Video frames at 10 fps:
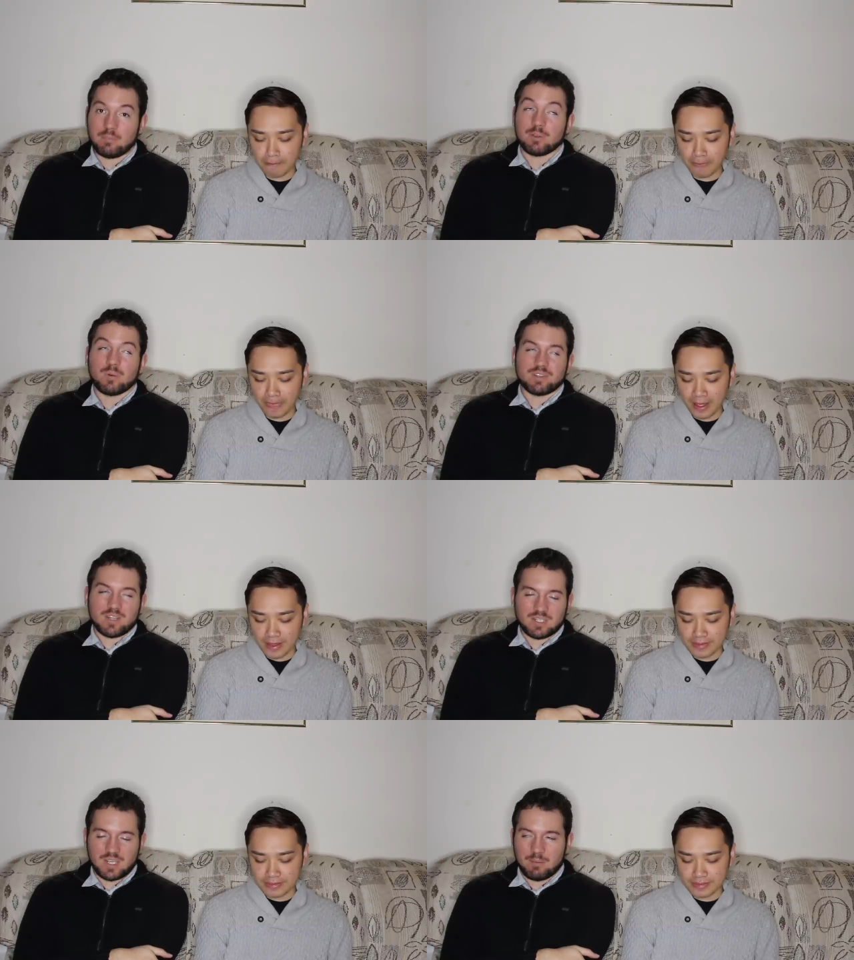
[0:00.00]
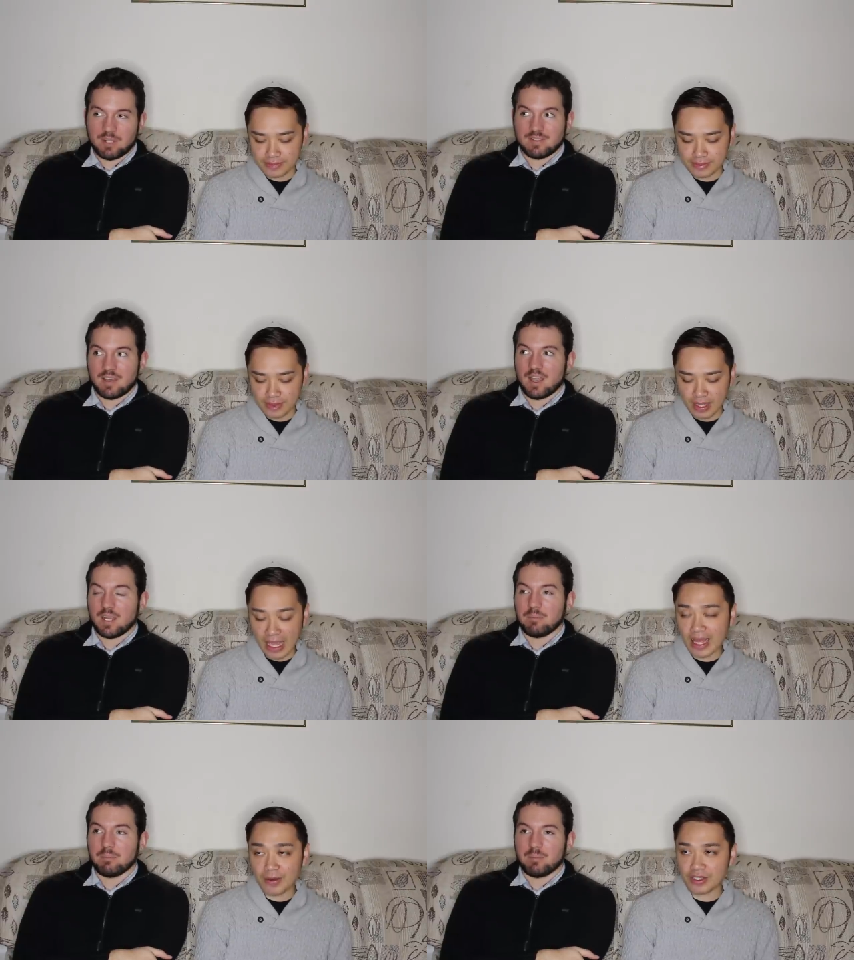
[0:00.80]
Speaker 1: There mm-hmm. was an ATM on site. And
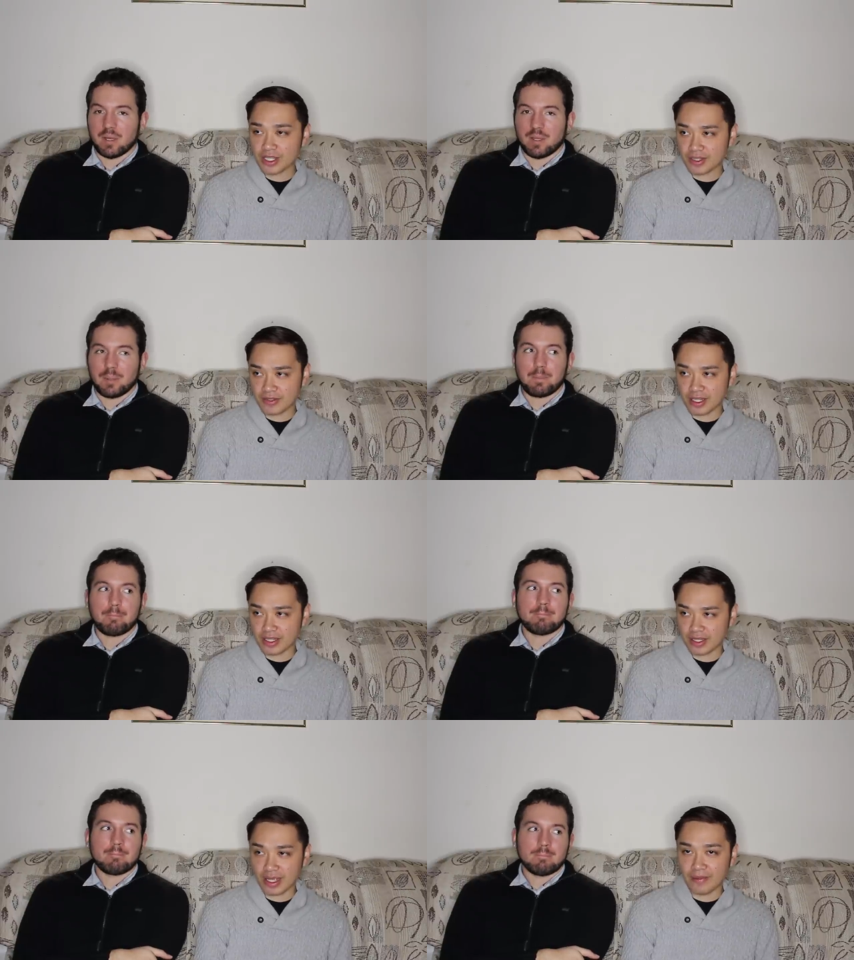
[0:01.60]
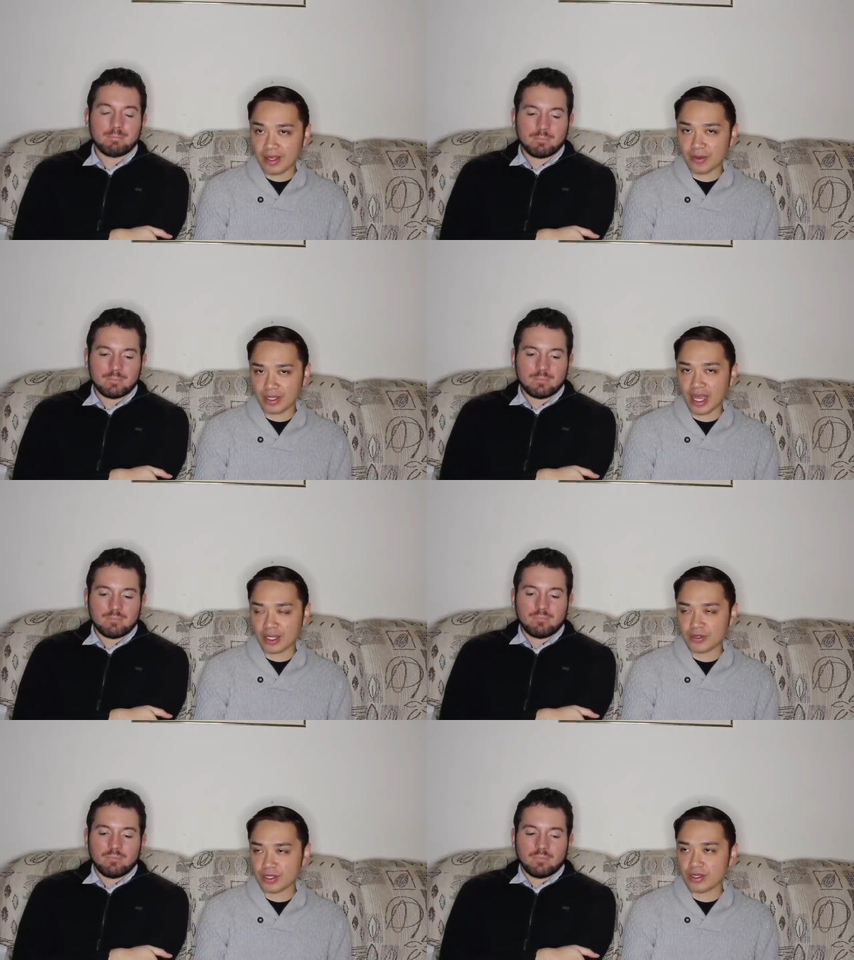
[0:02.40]
that was just just that cash
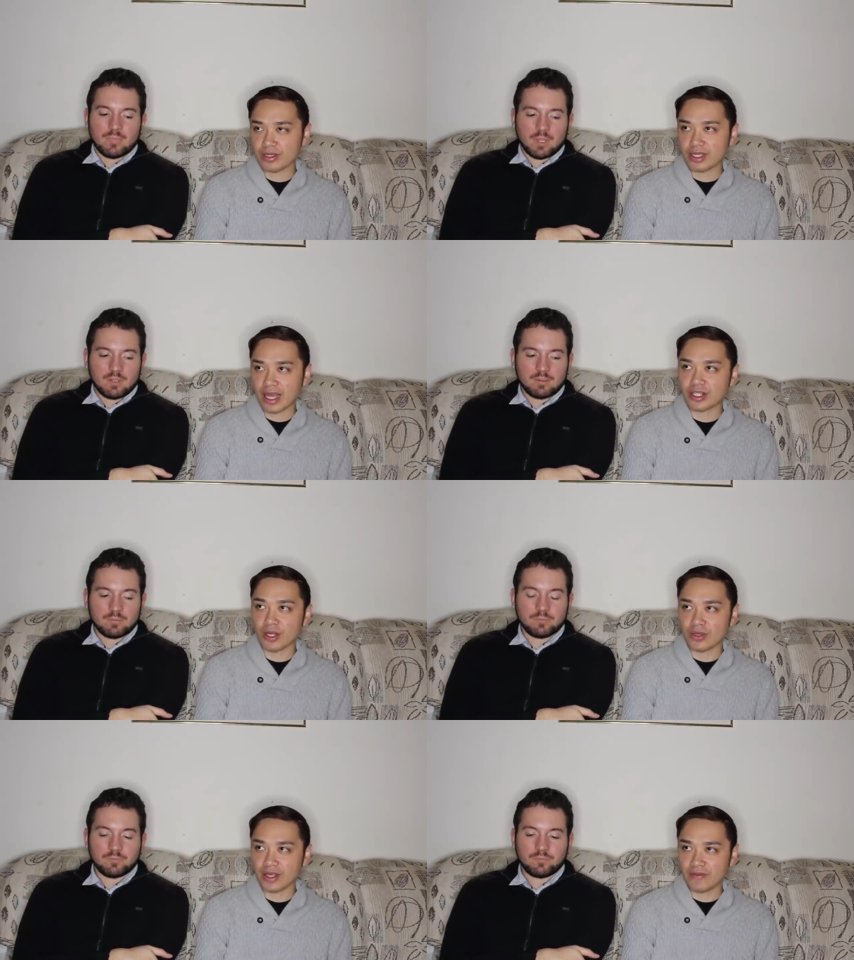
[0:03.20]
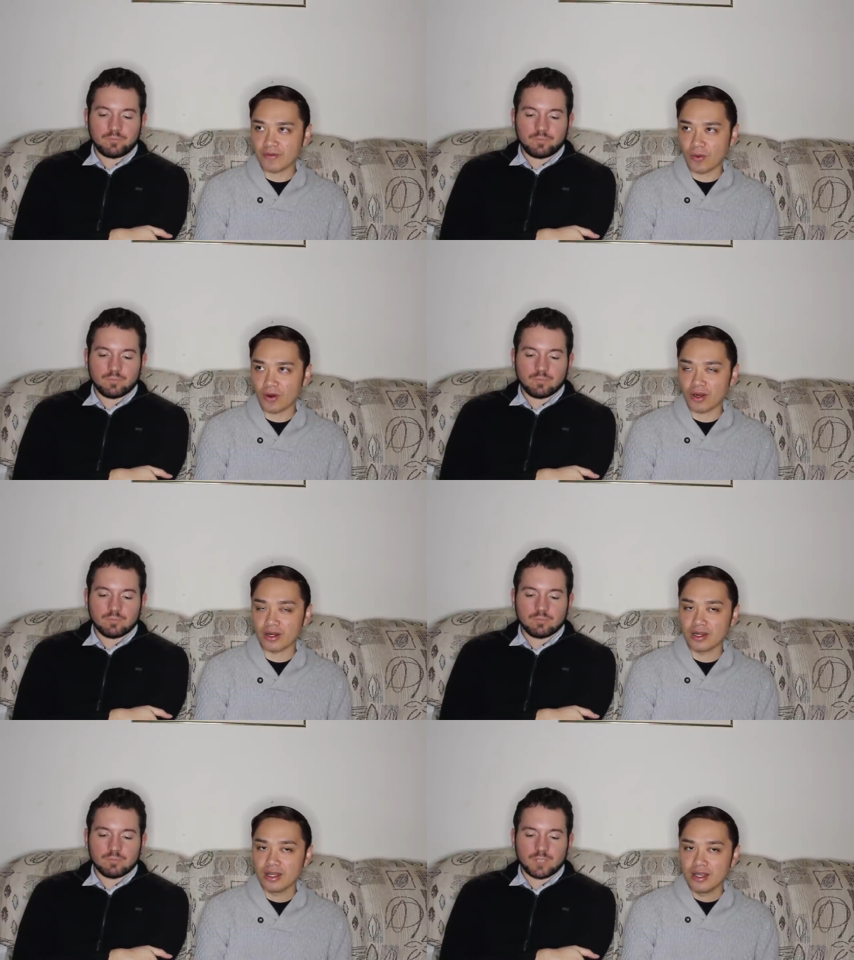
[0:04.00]
was cash only
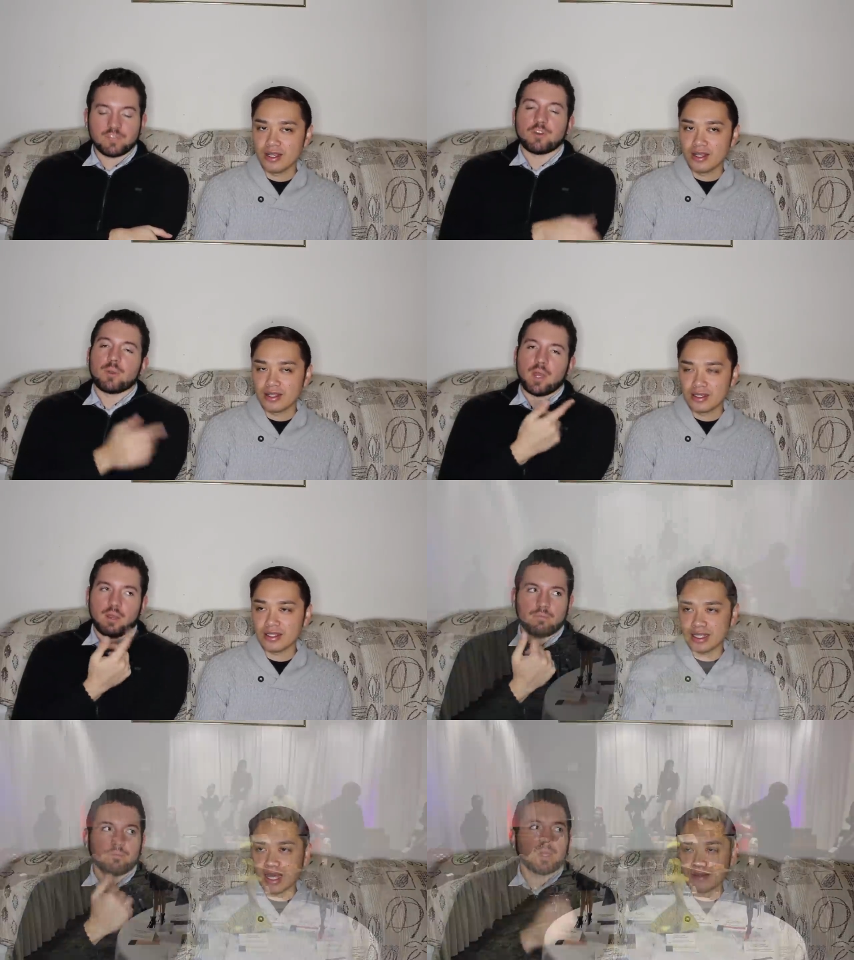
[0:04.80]
for a A. Yeah,